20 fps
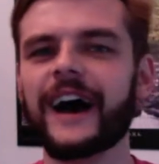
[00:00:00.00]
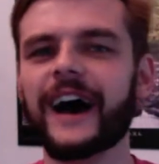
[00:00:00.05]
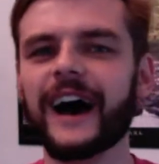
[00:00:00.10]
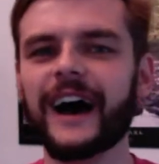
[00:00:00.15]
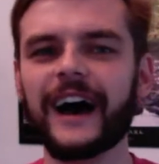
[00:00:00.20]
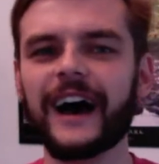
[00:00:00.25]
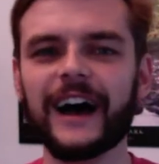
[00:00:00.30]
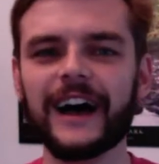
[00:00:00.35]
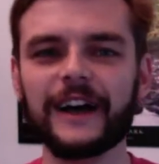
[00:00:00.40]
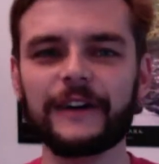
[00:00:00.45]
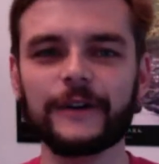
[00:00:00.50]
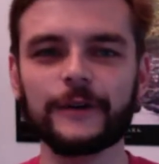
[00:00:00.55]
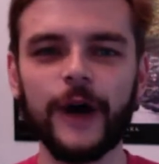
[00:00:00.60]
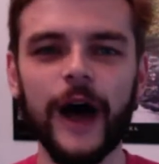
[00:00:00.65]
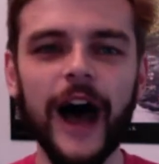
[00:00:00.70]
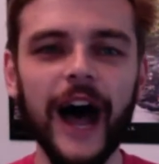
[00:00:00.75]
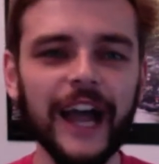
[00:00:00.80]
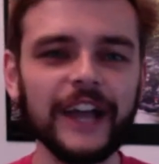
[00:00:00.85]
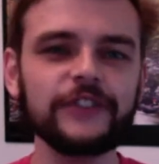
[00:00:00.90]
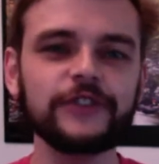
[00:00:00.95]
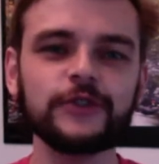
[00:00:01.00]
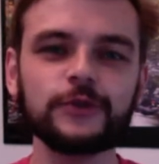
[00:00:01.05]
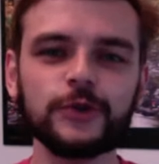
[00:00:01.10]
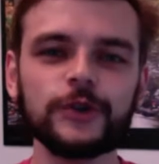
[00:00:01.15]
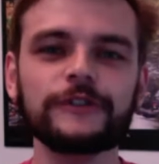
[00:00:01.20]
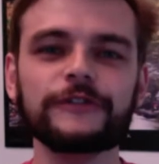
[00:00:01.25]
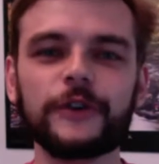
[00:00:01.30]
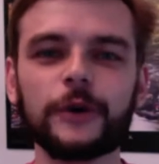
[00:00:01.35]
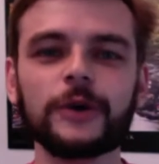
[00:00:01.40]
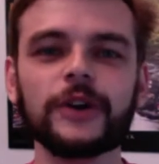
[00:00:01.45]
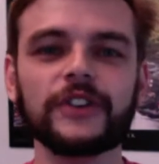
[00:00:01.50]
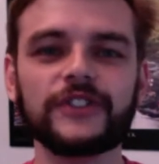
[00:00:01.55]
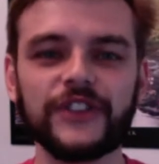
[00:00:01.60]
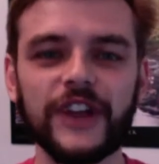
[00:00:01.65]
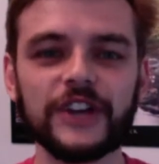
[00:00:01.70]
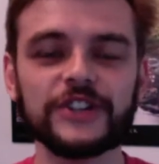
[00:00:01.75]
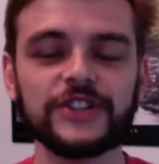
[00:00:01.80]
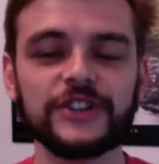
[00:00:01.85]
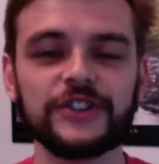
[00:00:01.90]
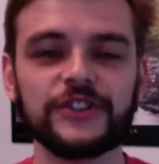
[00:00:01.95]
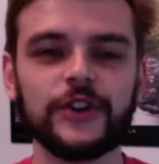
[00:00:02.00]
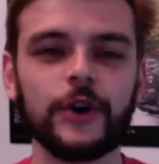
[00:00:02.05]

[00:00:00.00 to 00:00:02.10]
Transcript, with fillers: uh, high school focused session.